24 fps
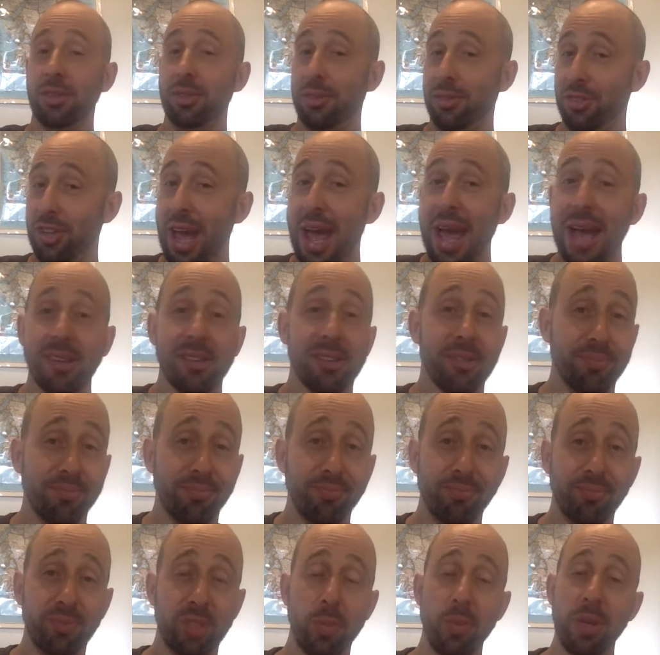jazz,
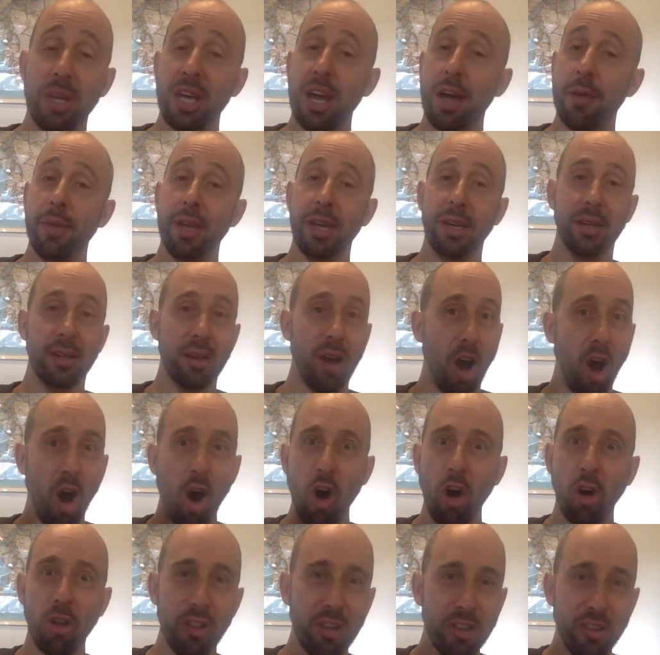to becoming
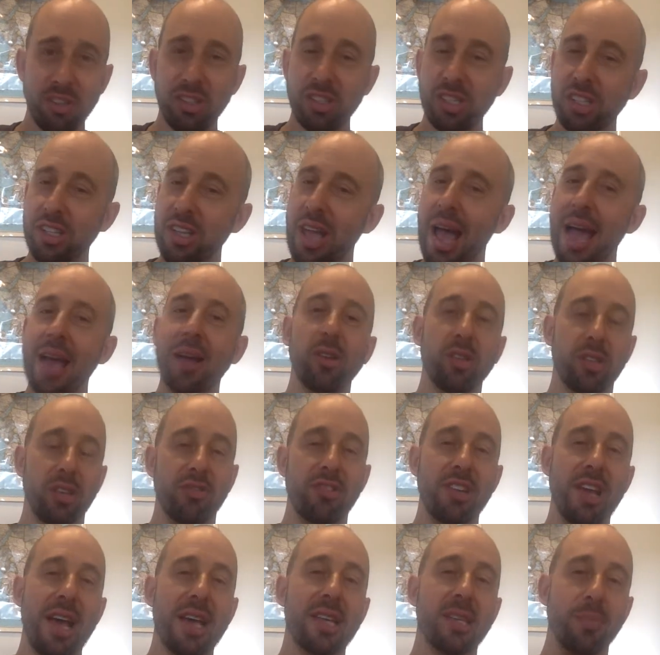all the styles of
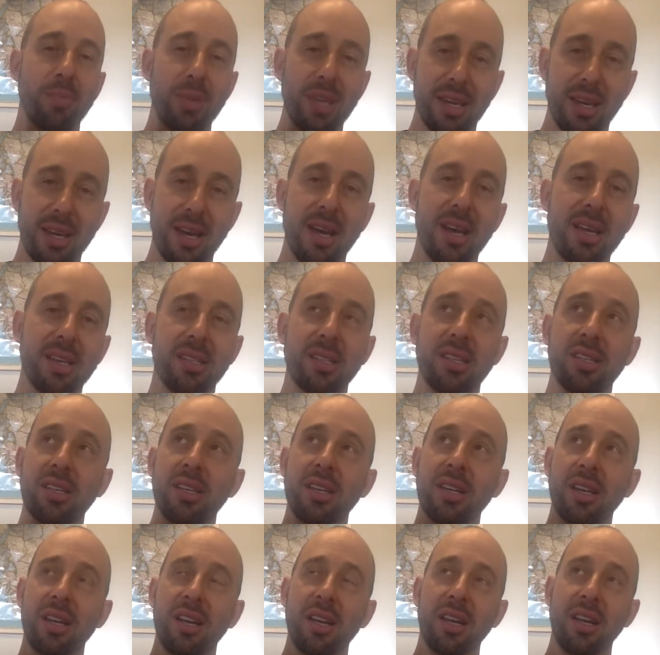jazz, because
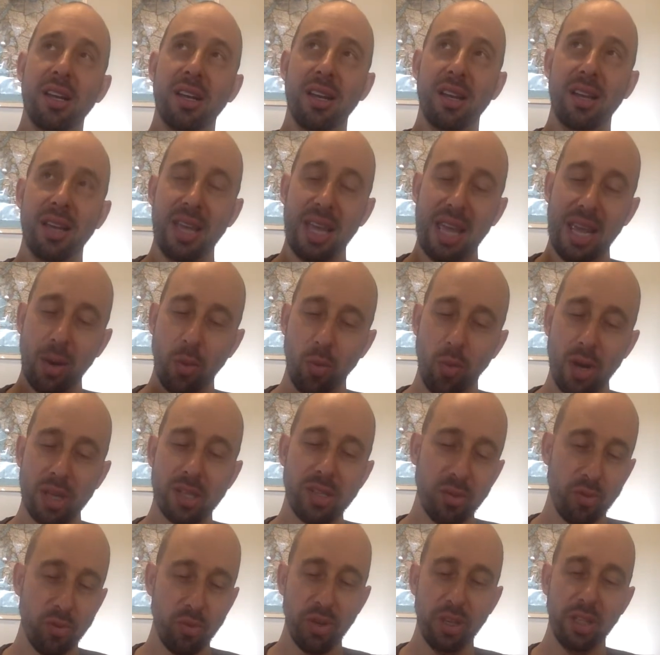it
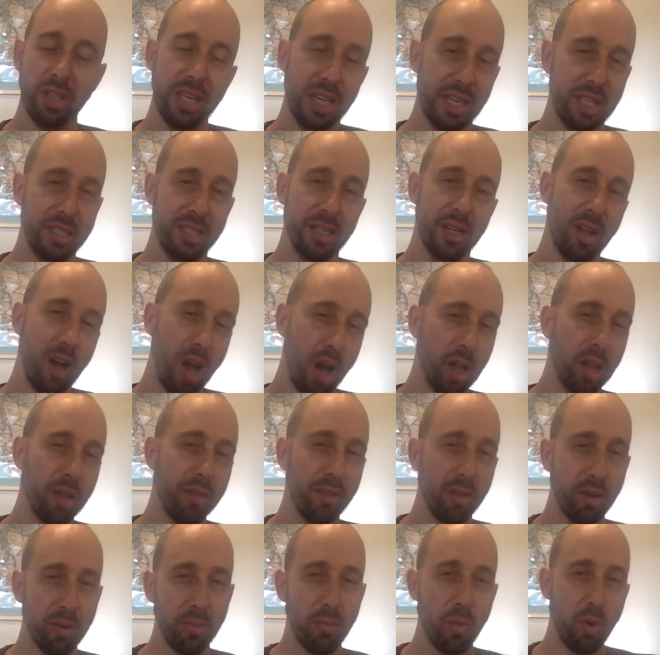wasn't really until
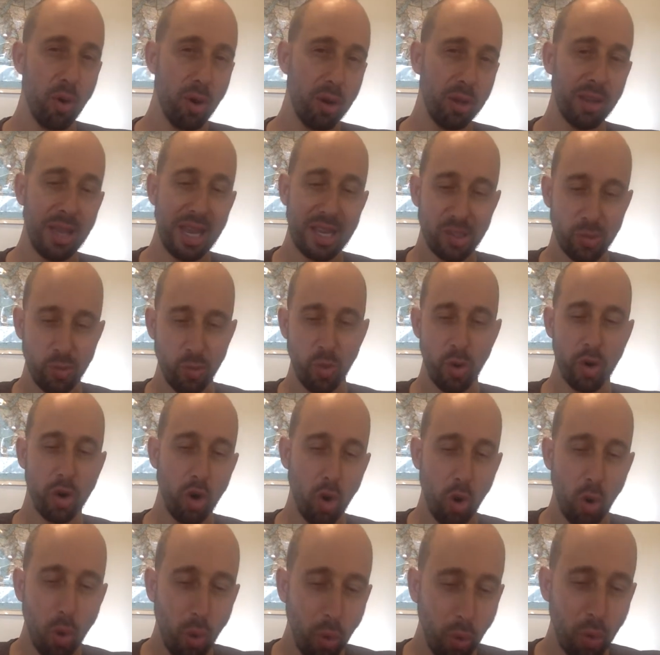Oliver more or less
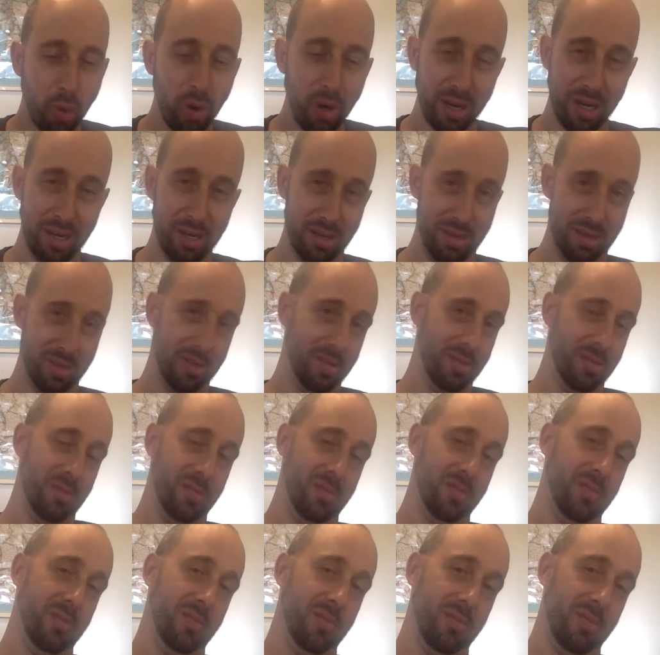recorded
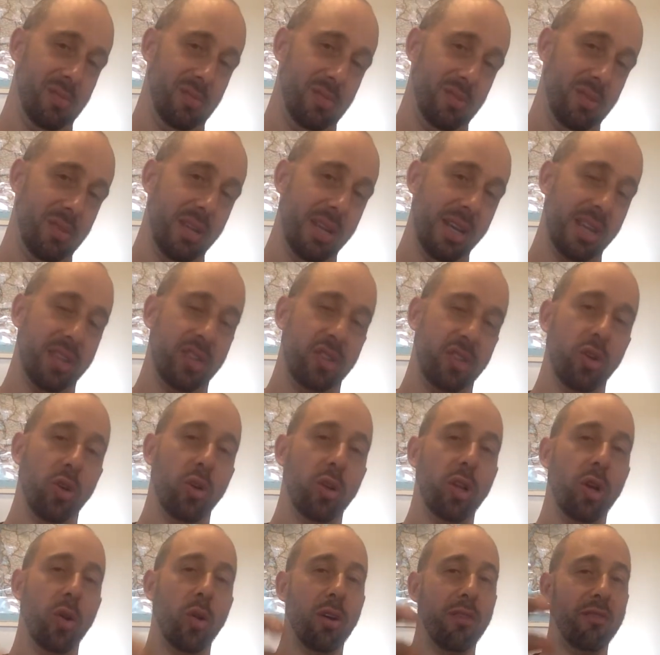a
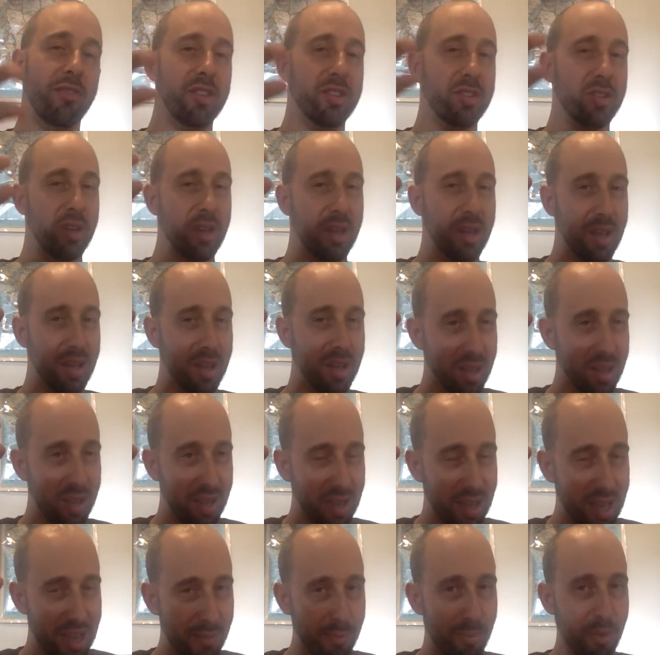solo of this
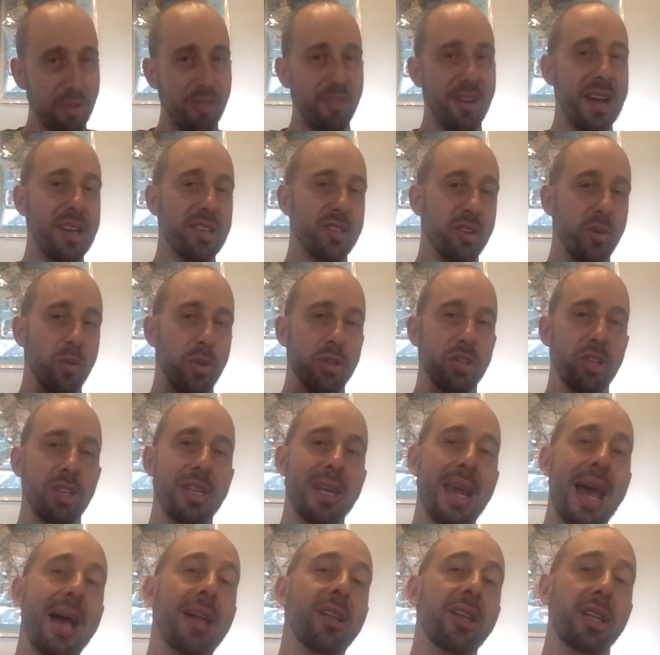improvised
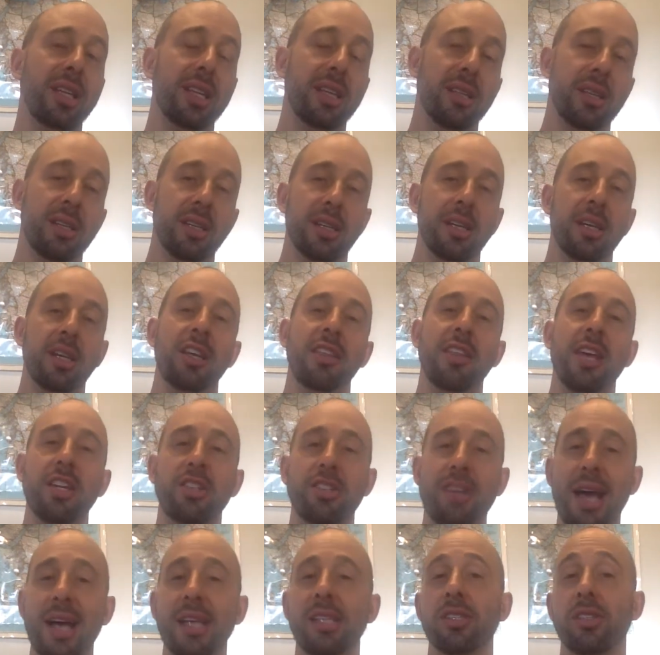originality that
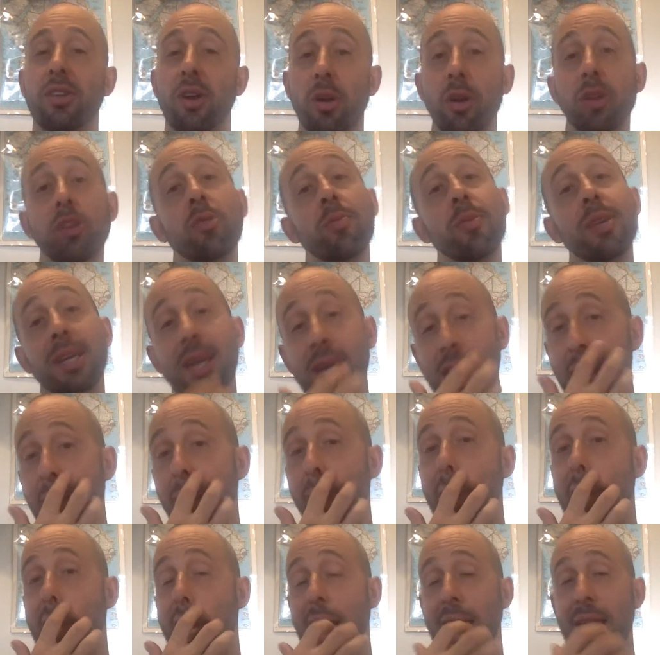jazz started to
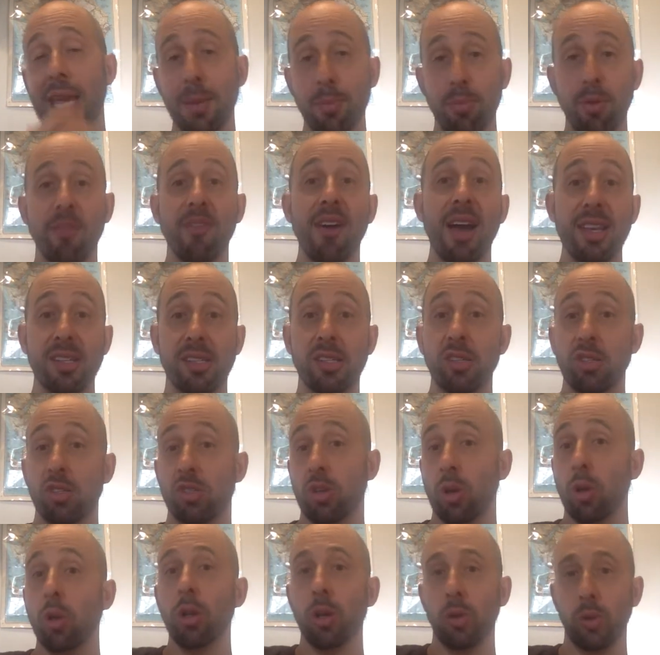become a improvising
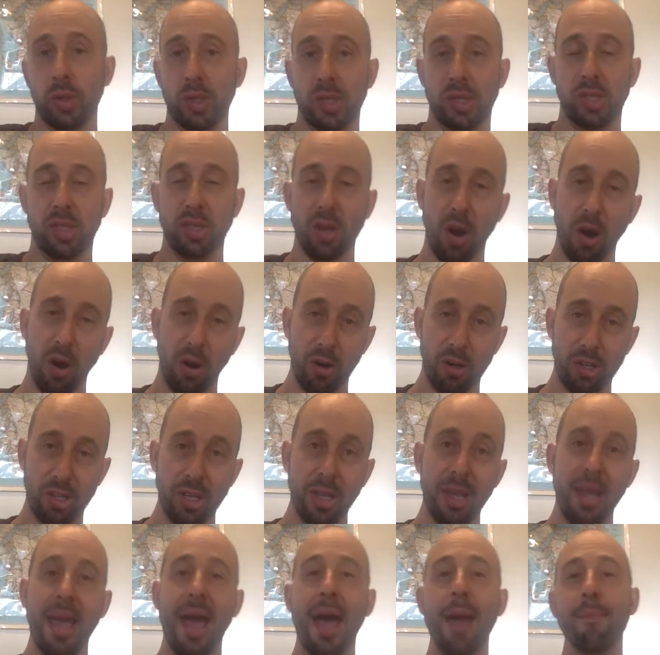soloist's art
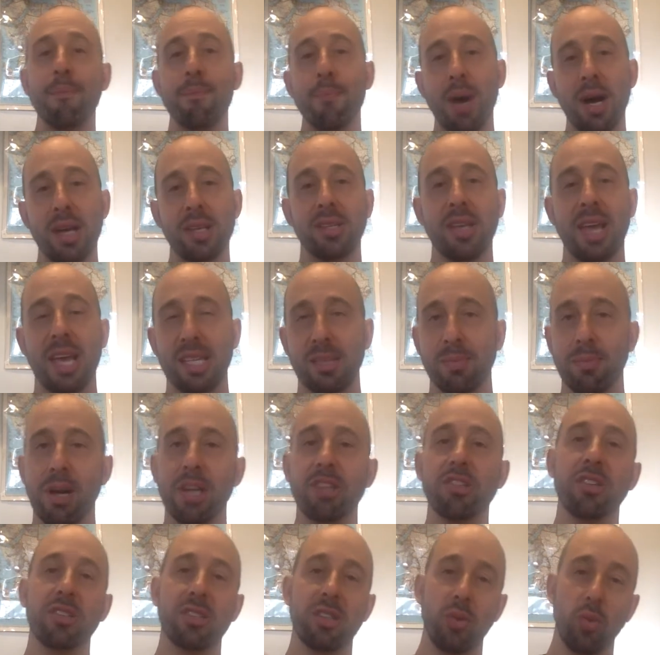as
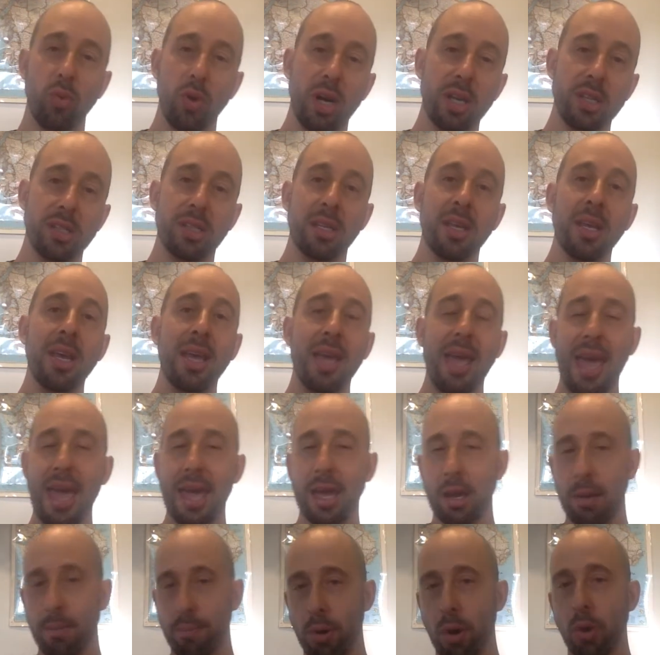much as it was a
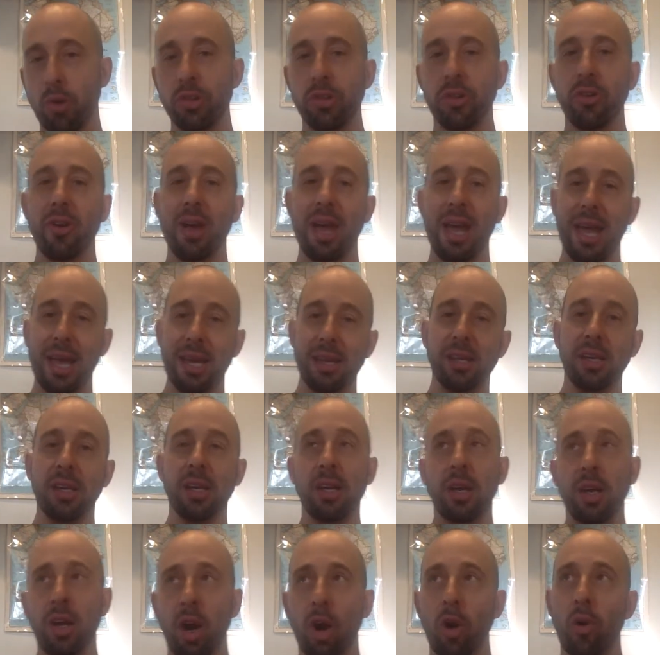composer and
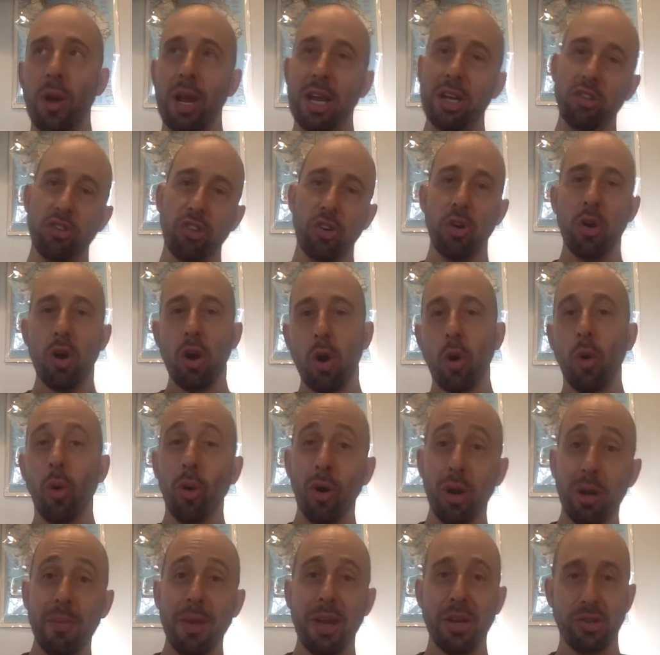arranger
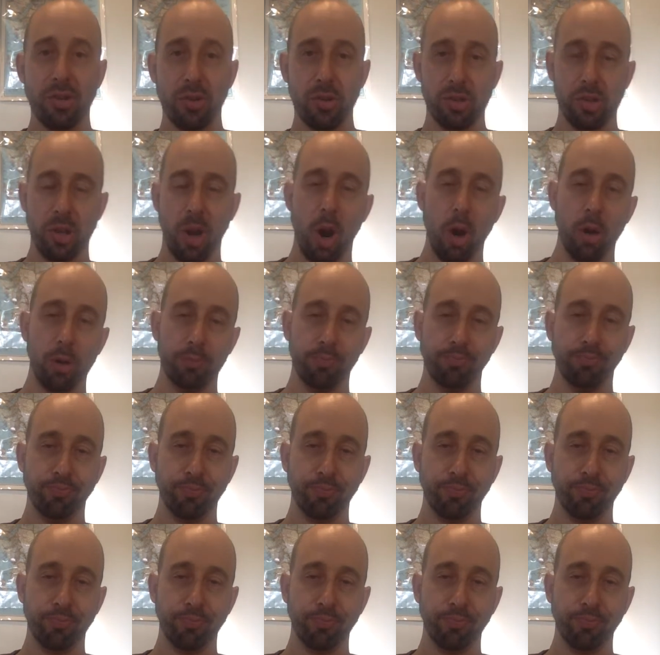ornamenter's art.